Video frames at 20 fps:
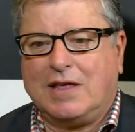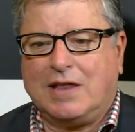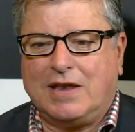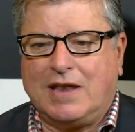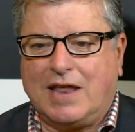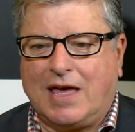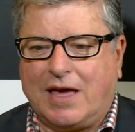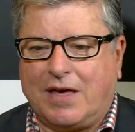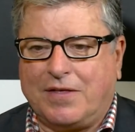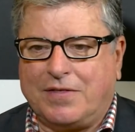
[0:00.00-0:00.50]

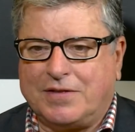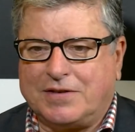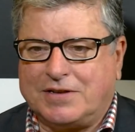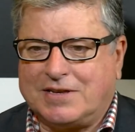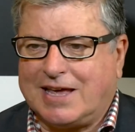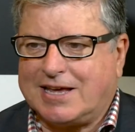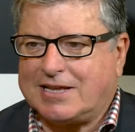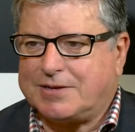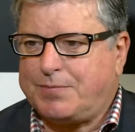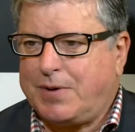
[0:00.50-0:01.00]
Now, the
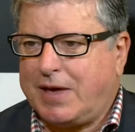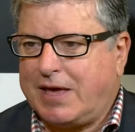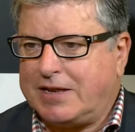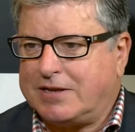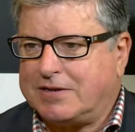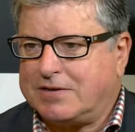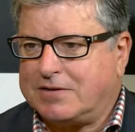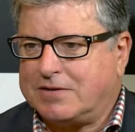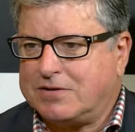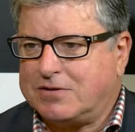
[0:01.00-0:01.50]
tax
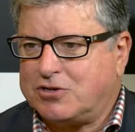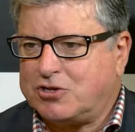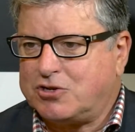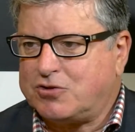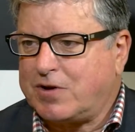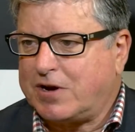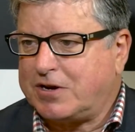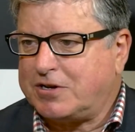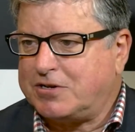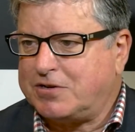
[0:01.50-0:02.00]
paid
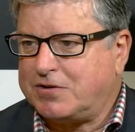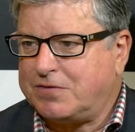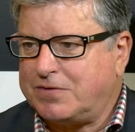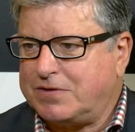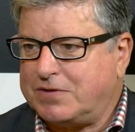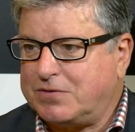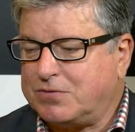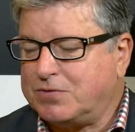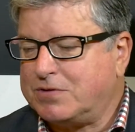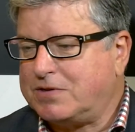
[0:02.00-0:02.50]
structure
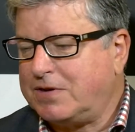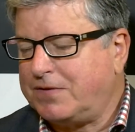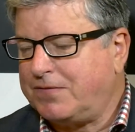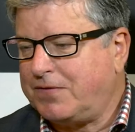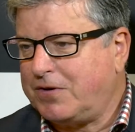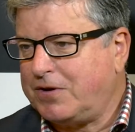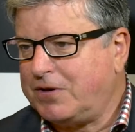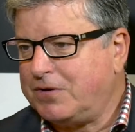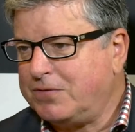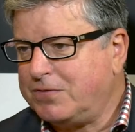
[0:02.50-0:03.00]
is also
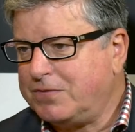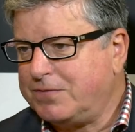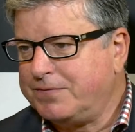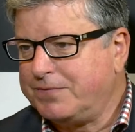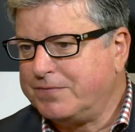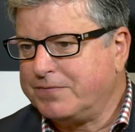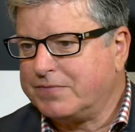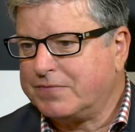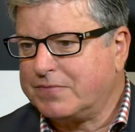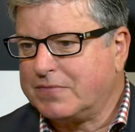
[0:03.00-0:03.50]
very good.